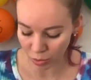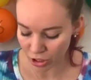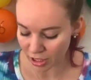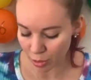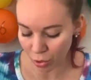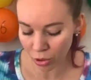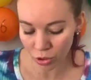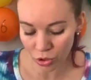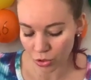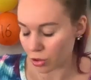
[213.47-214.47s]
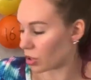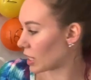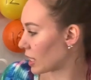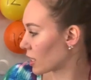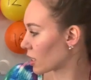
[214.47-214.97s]
which is a pearl
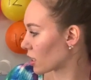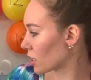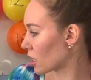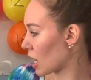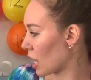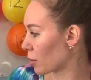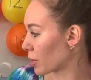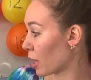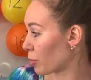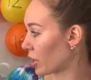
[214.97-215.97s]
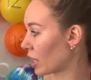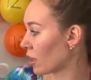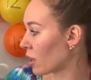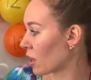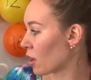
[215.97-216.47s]
jewelry company.